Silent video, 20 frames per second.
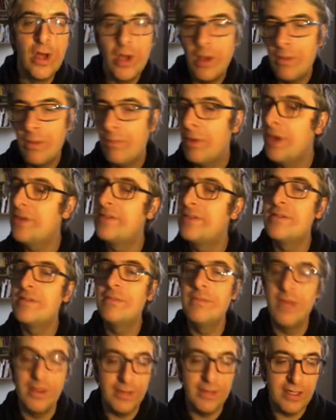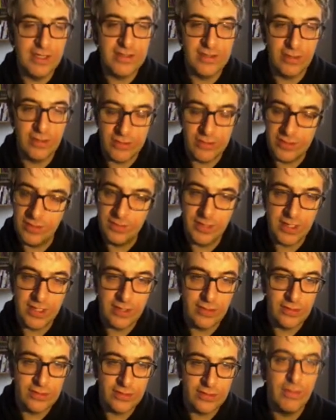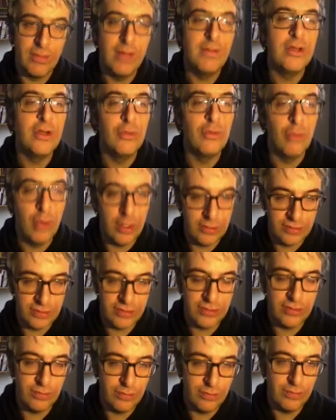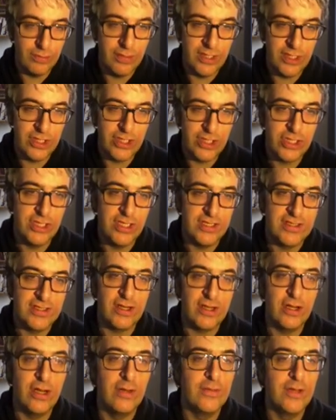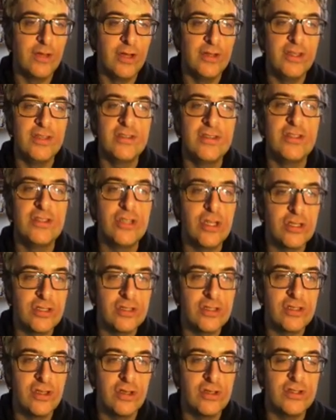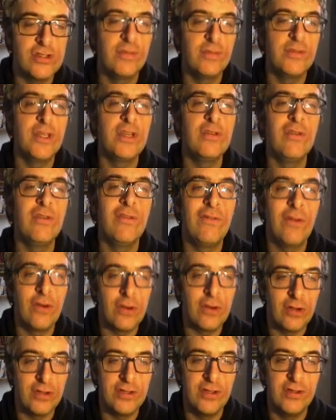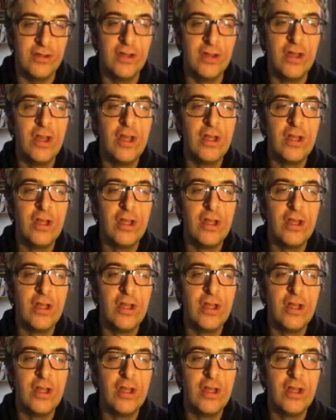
But maybe it's also because maybe you want to publish this column and it's just something you've forgotten.